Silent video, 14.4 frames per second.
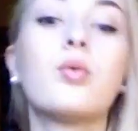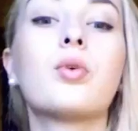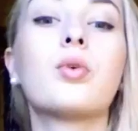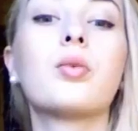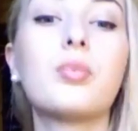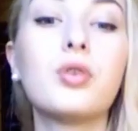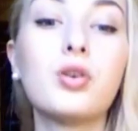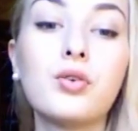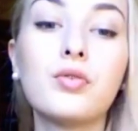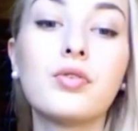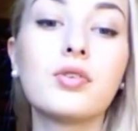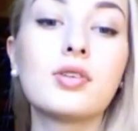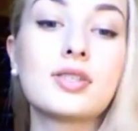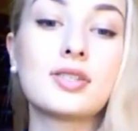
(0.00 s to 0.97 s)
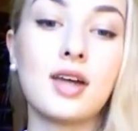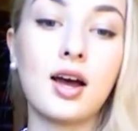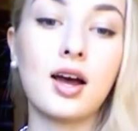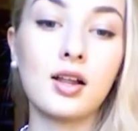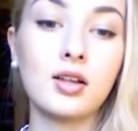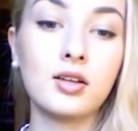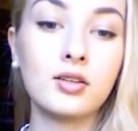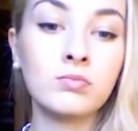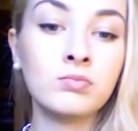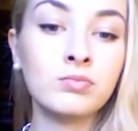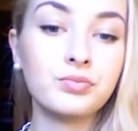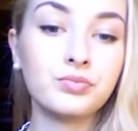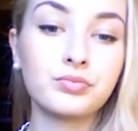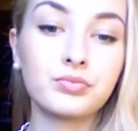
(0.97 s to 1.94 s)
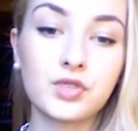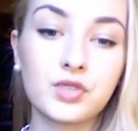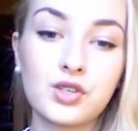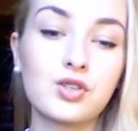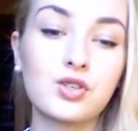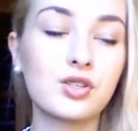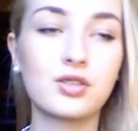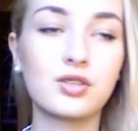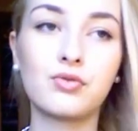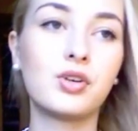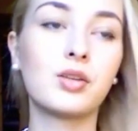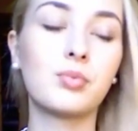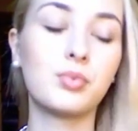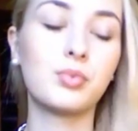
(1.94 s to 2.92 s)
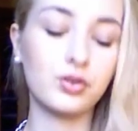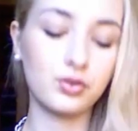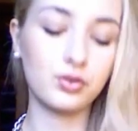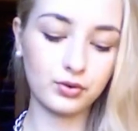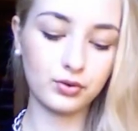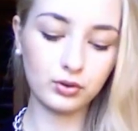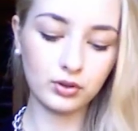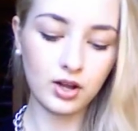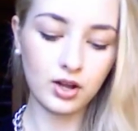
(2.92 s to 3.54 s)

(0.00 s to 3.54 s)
with a beautiful style, and she's just really beautiful.